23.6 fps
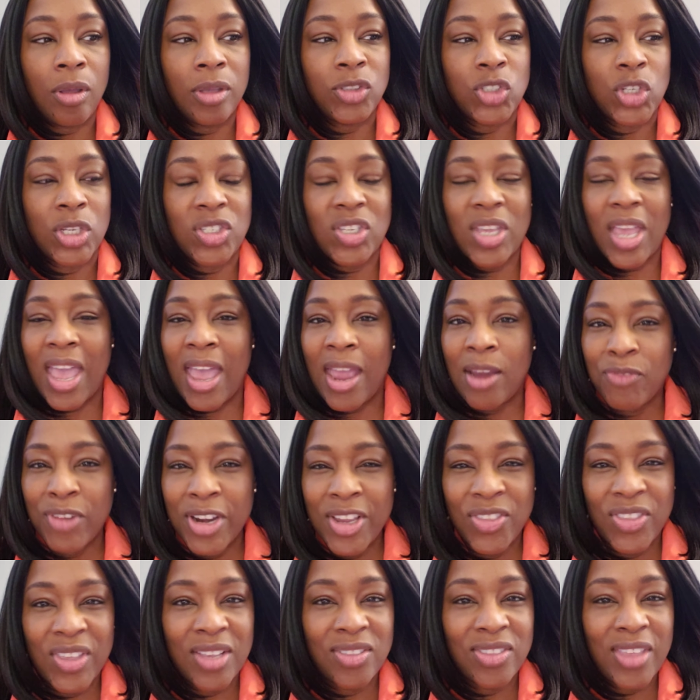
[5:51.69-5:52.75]
Just
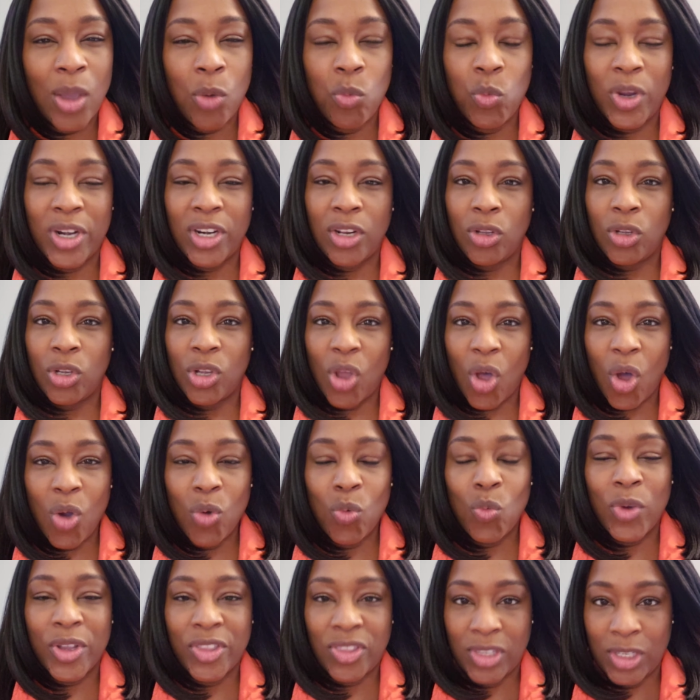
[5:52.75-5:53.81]
everything that went
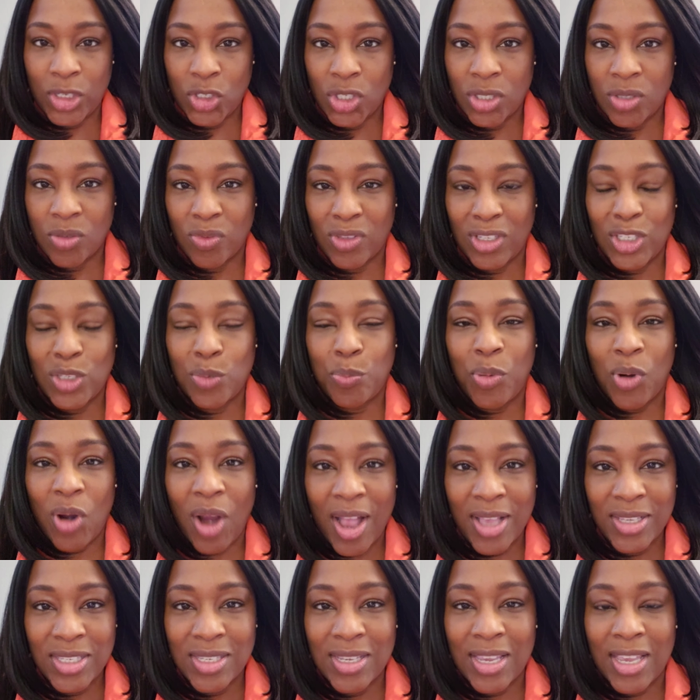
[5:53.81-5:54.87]
along with this
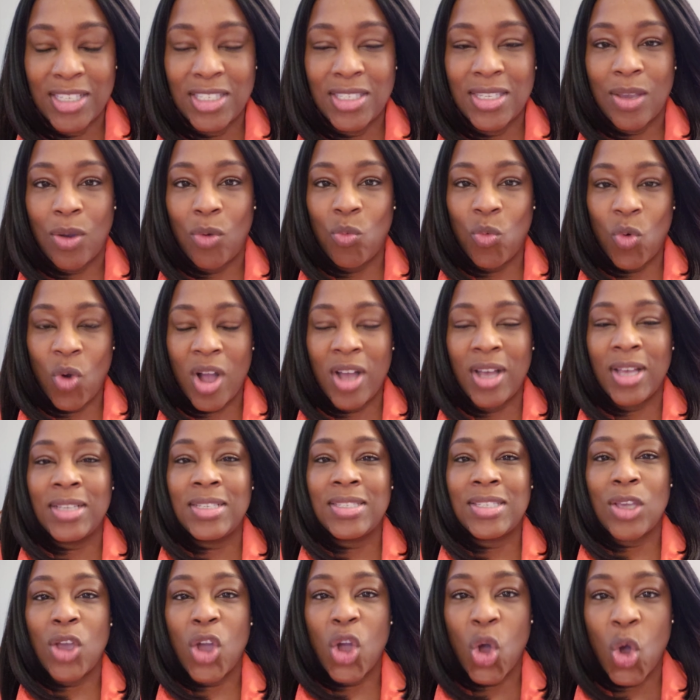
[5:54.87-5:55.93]
process
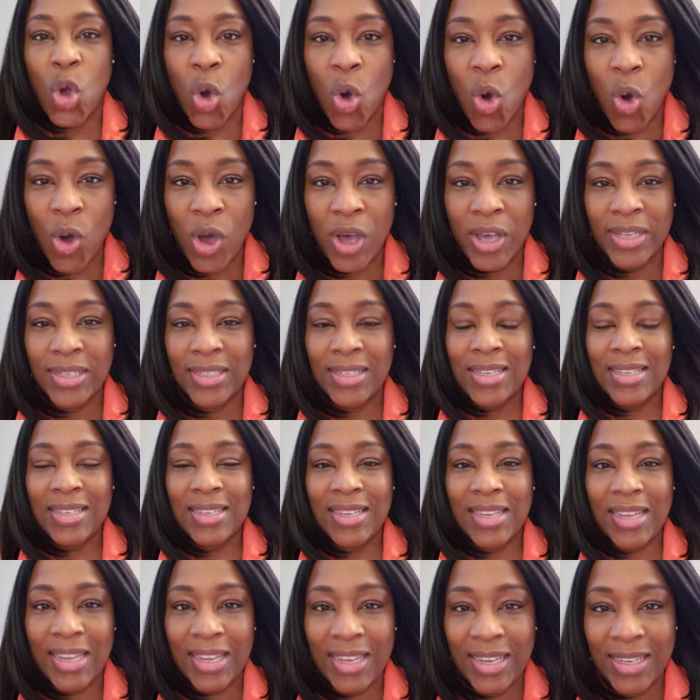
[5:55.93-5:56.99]
was gone
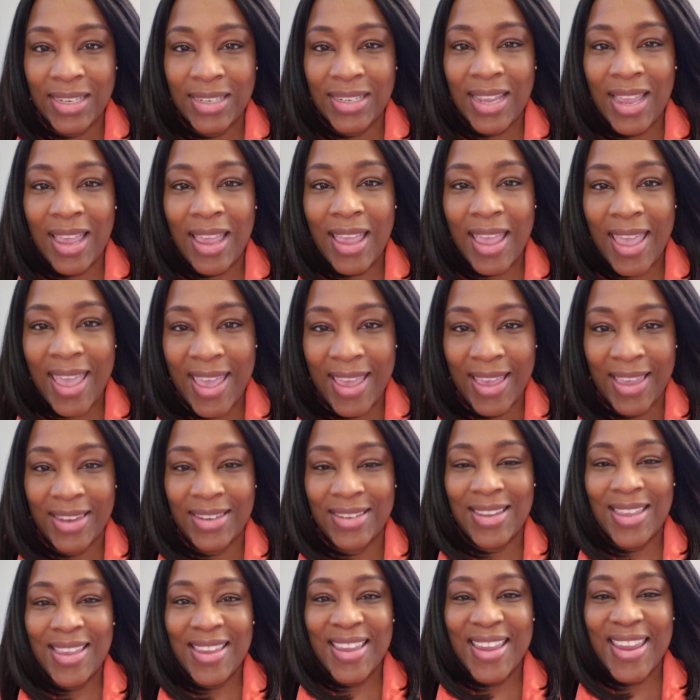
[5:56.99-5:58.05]
in
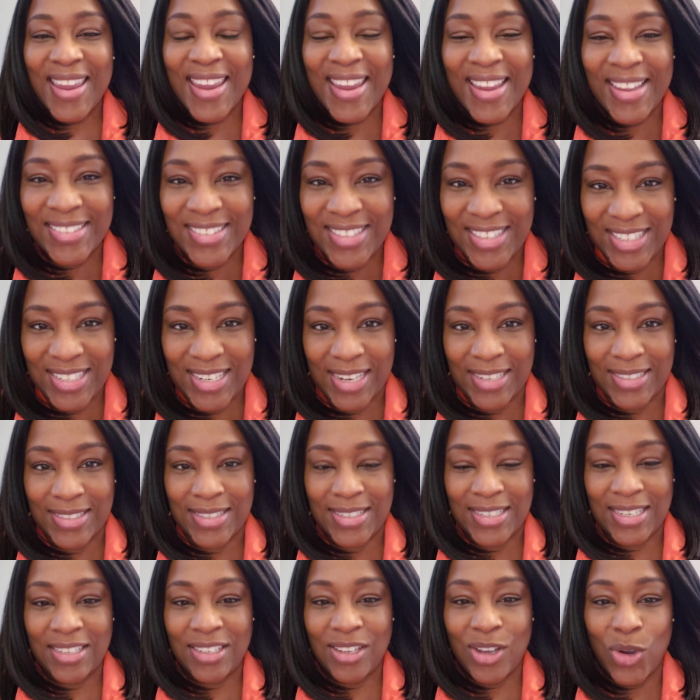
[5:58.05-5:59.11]
an
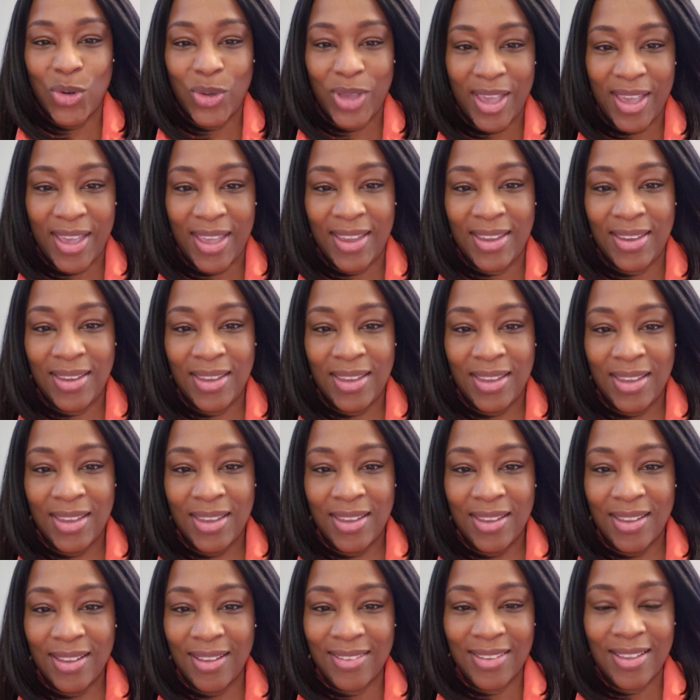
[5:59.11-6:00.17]
instant. Okay.
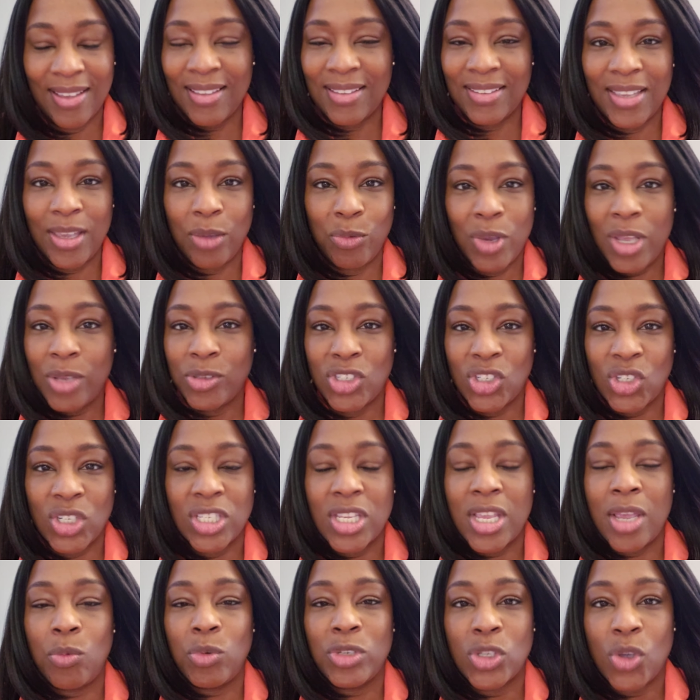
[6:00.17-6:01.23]
It
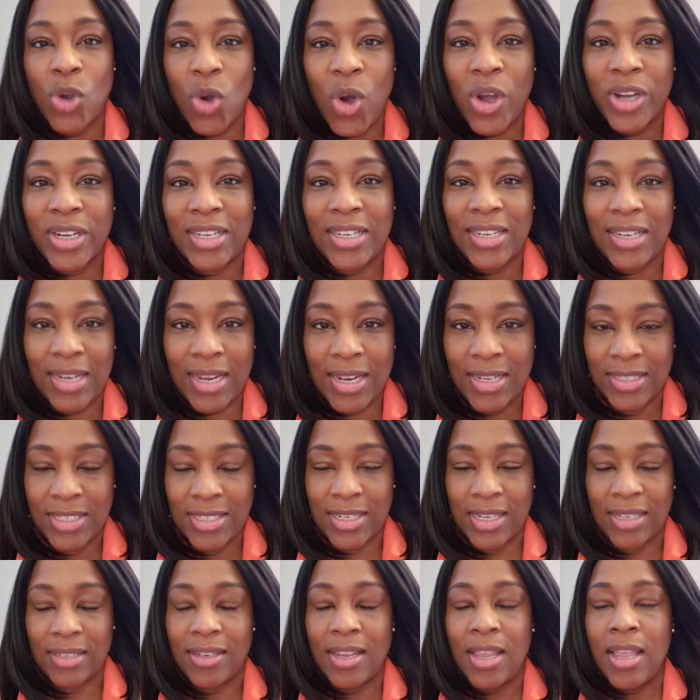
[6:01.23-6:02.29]
was gone in an
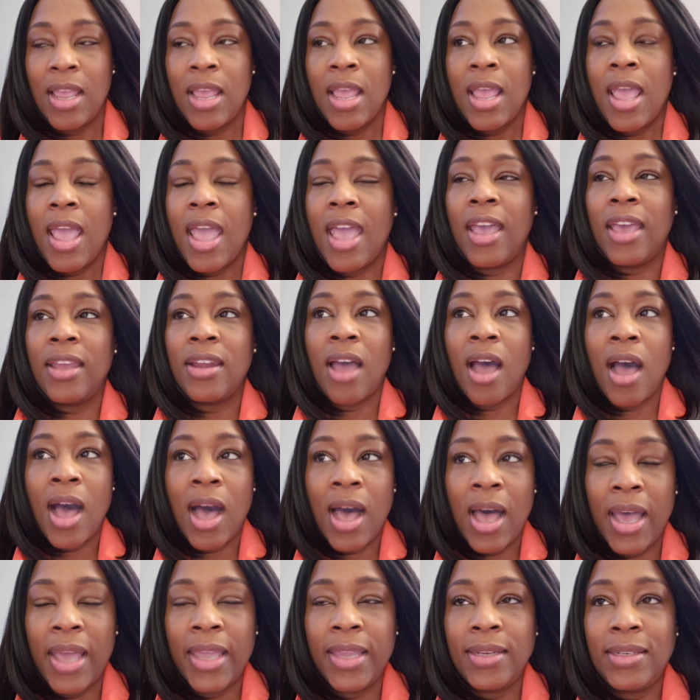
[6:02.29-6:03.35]
instant. And
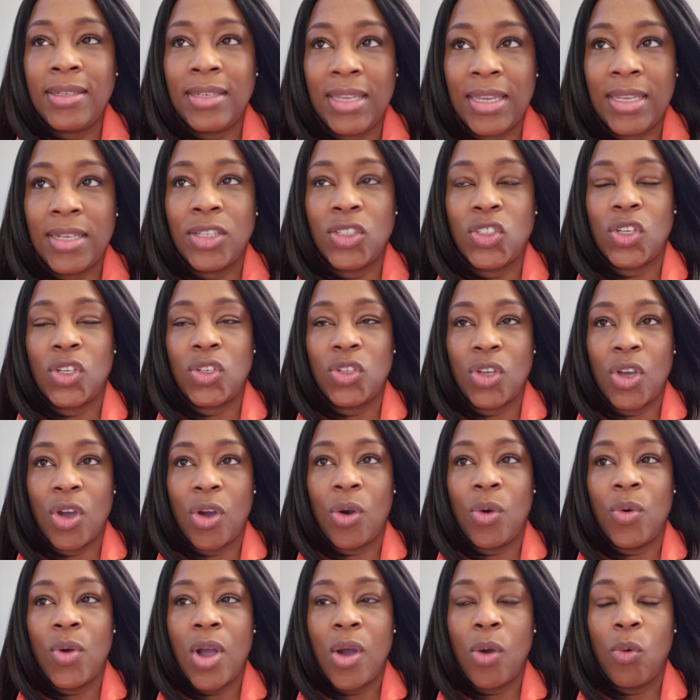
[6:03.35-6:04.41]
I needed to
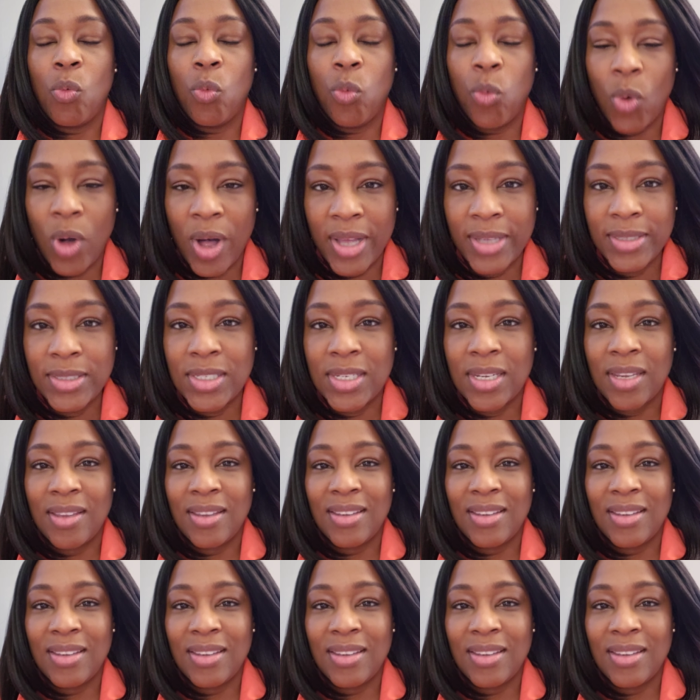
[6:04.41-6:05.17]
know what